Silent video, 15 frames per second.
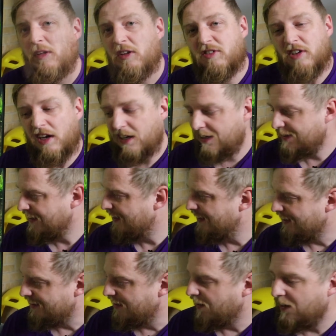So like I say,
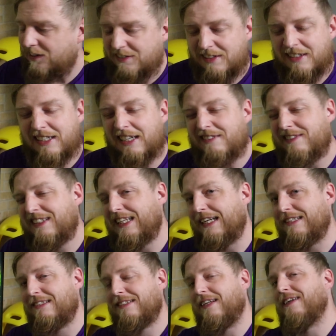that's lighting covered,
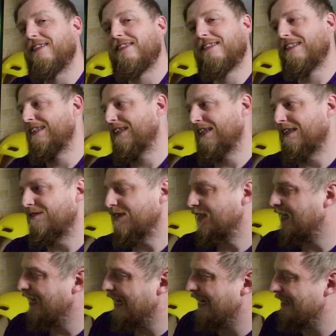that's sizing covered.
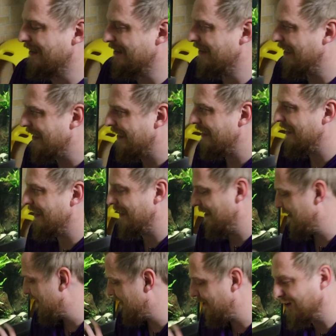The last thing
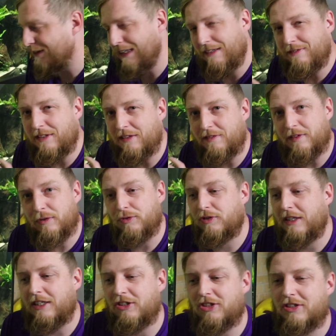is to cover the
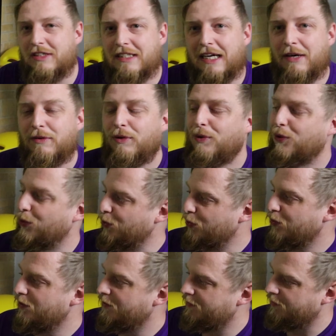filtration. Now,
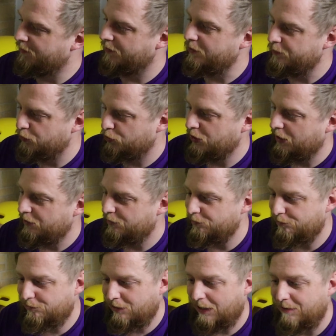all of the FLUVAL
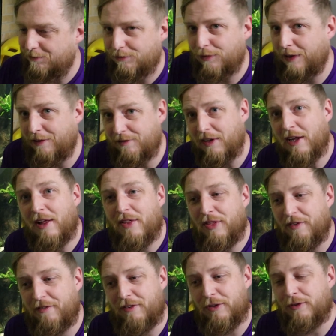shakers come with
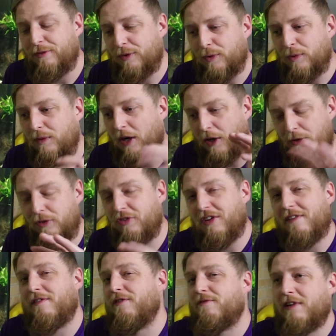the FLUVAL
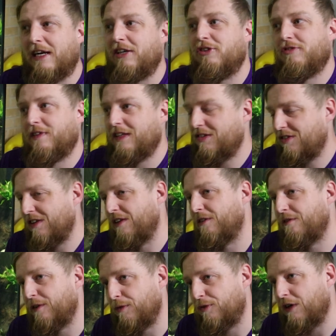07 range of external
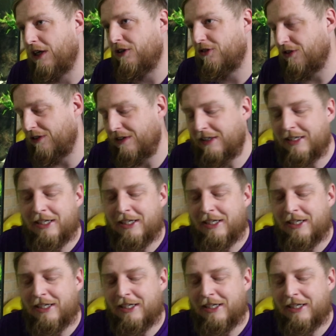filtration.